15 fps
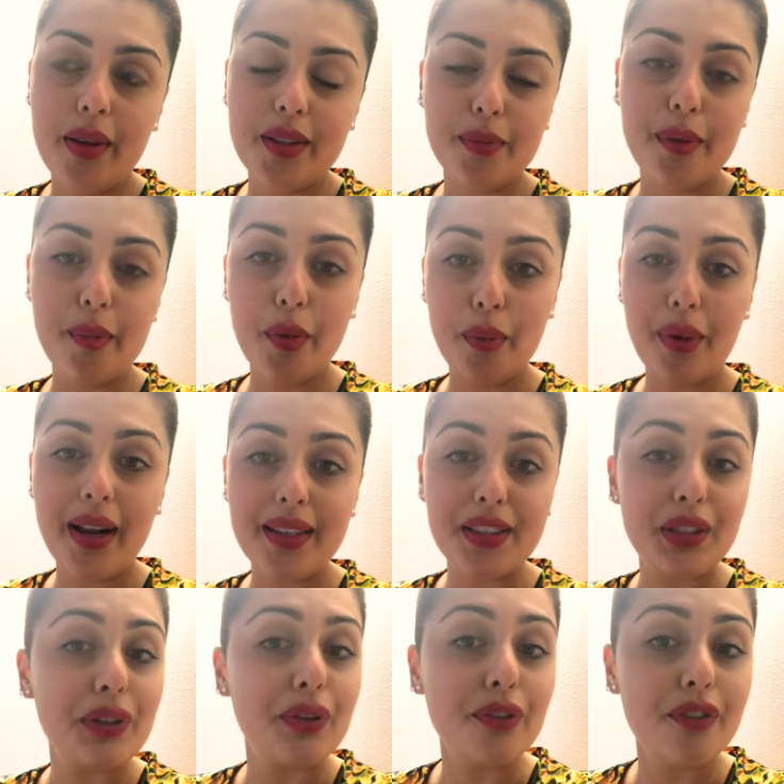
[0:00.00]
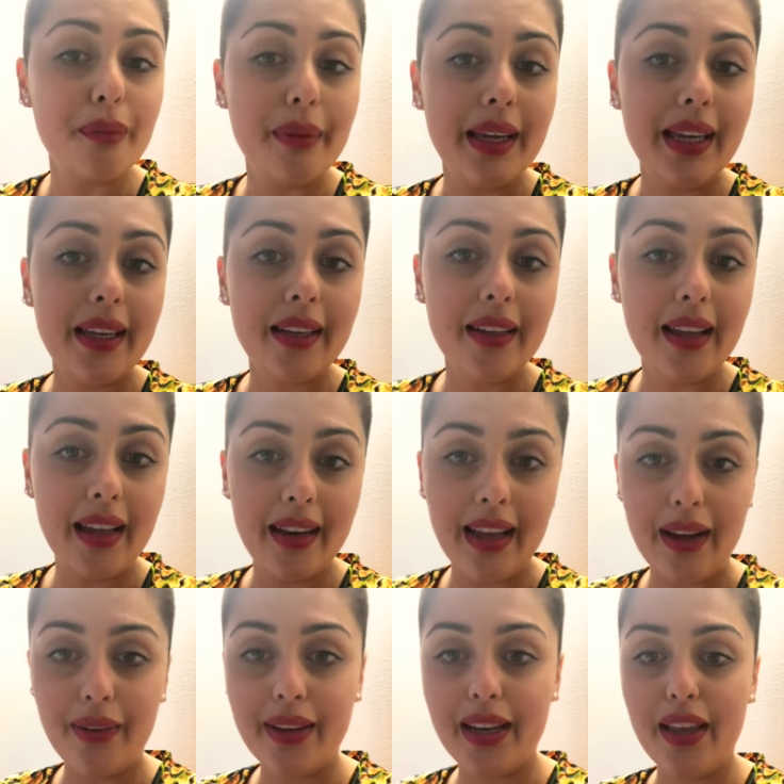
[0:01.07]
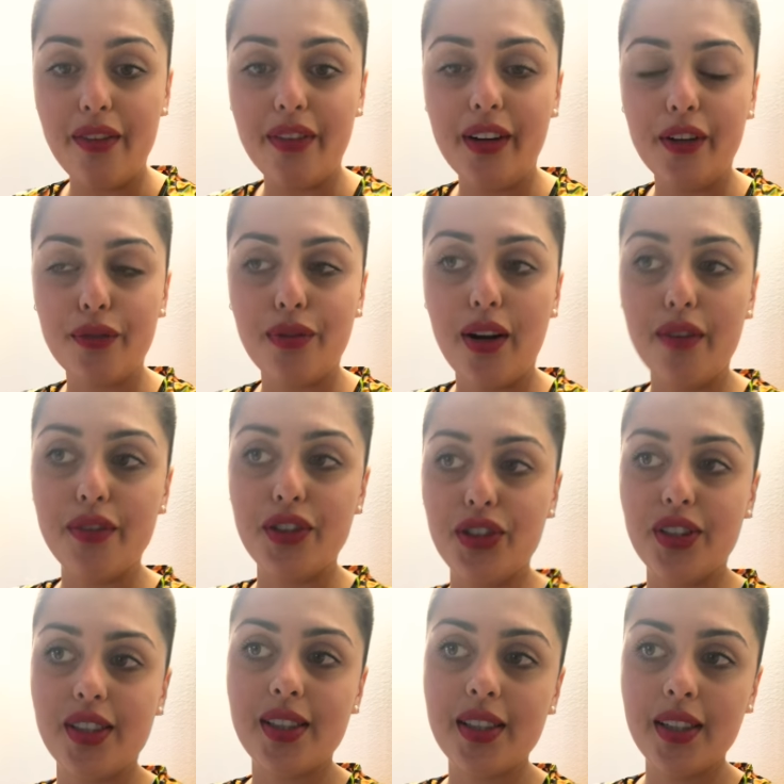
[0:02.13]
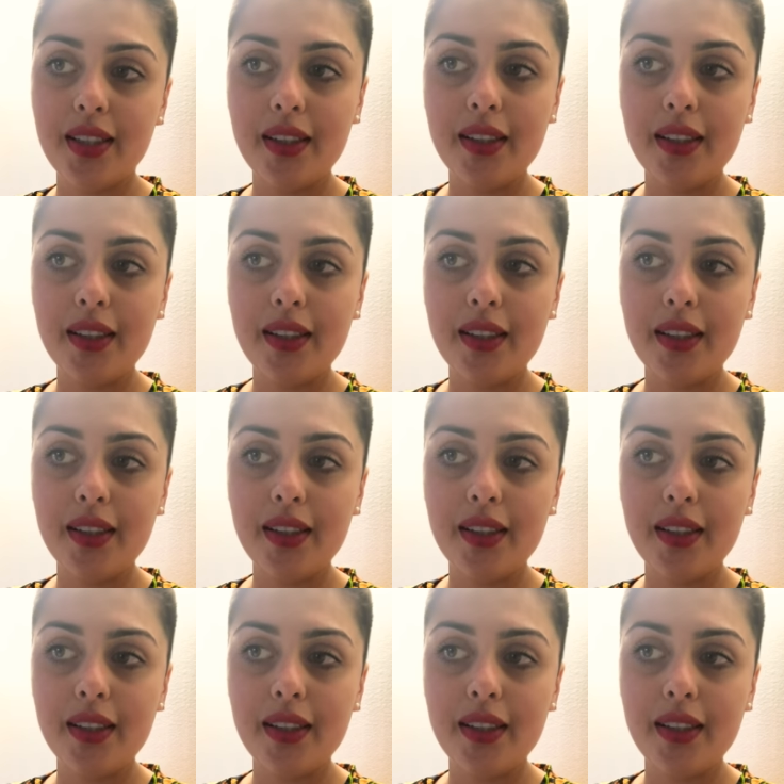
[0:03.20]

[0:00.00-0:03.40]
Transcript: a bit more practical for me and how I live, and I'd rather just